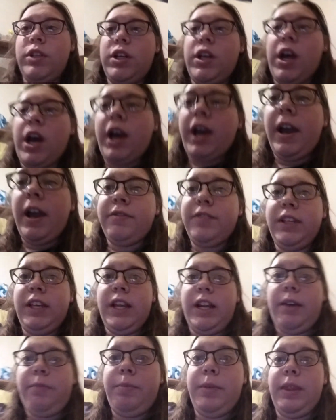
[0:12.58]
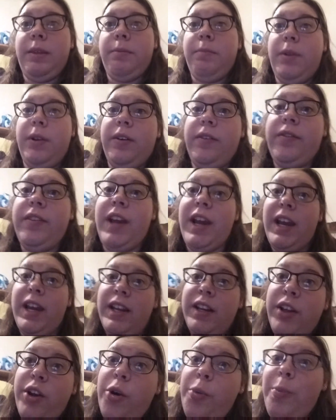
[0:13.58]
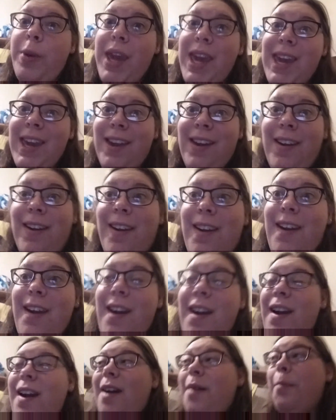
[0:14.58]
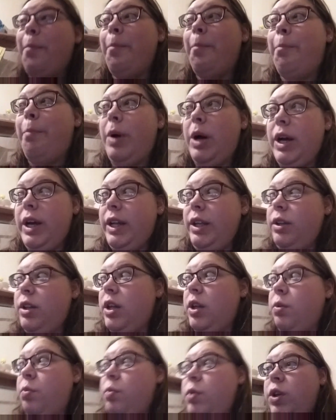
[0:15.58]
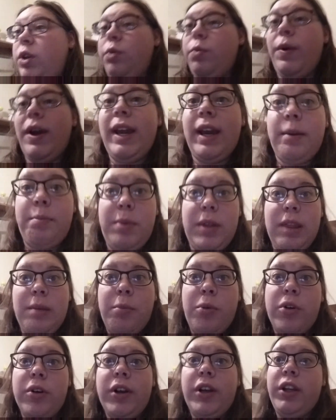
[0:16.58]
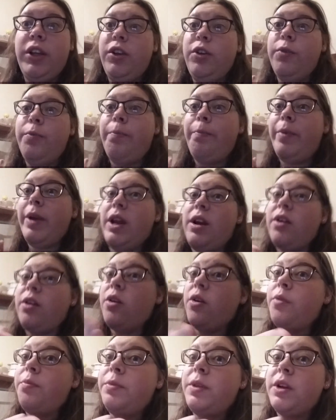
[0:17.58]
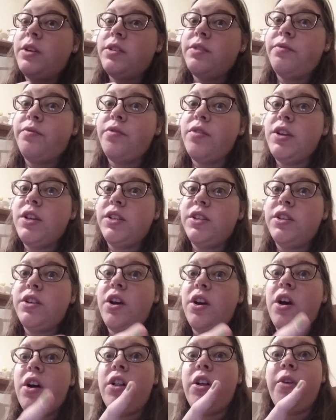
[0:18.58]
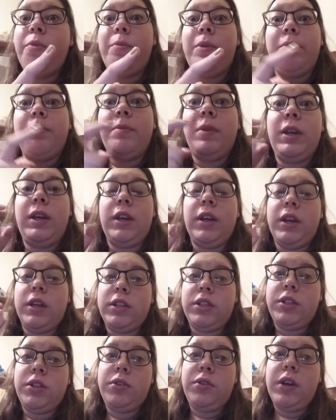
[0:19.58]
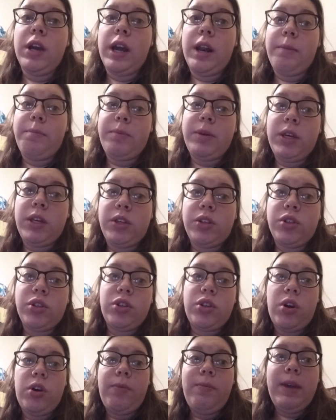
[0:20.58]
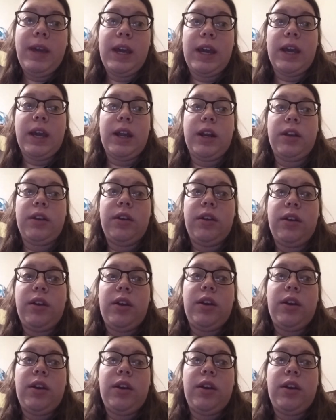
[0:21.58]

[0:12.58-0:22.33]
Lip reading: to not have to get up in the middle of the night and go pee. But then when you wake up in the morning, you better hope there's a free stall open because you gotta pee so bad